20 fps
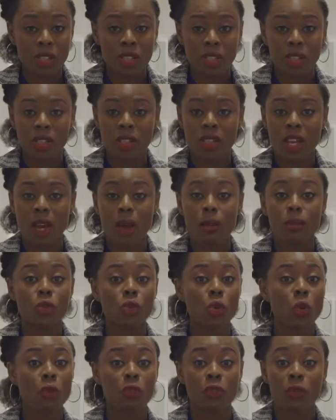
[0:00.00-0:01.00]
systems
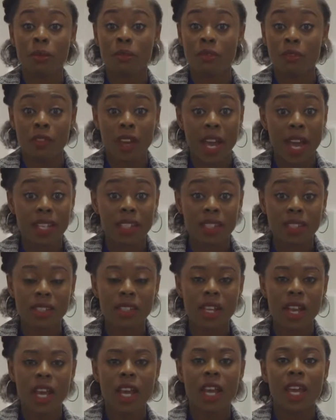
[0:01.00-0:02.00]
or from vents,
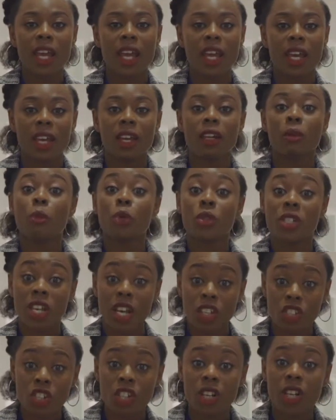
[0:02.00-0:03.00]
it can
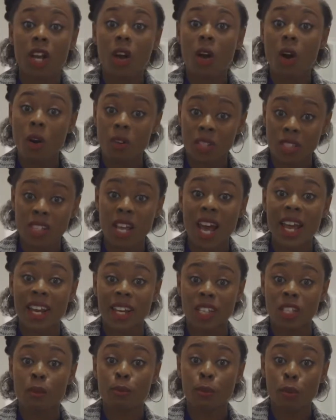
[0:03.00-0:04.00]
potentially cause an
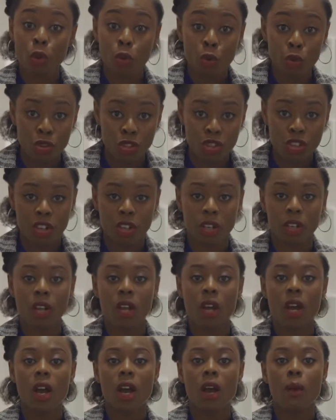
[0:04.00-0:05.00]
explosion
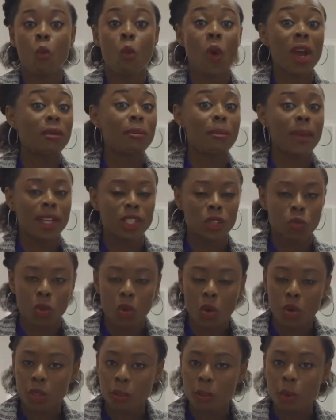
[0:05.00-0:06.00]
when mixed with
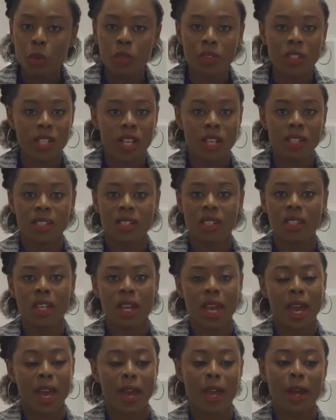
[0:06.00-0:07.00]
other pollutants in
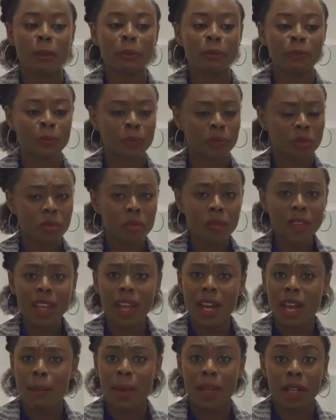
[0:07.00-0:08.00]
the air.
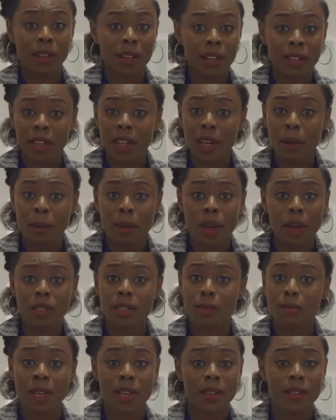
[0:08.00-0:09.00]
Another thing
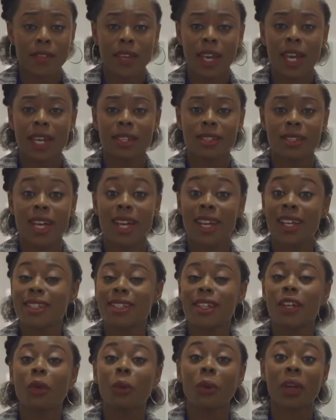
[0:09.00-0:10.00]
about methane is that it's
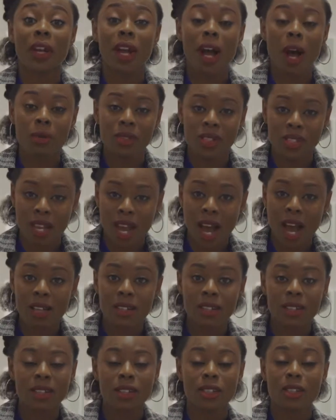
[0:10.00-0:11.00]
a greenhouse
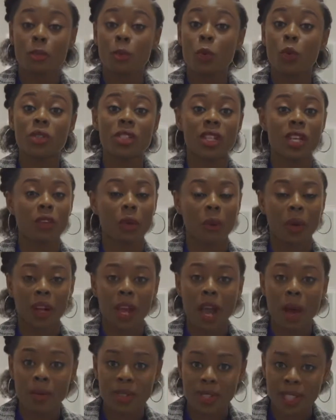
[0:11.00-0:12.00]
gas. It's a potent
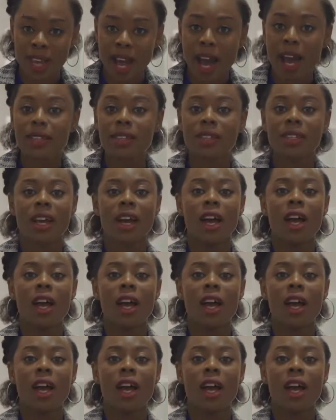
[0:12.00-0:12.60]
greenhouse gas.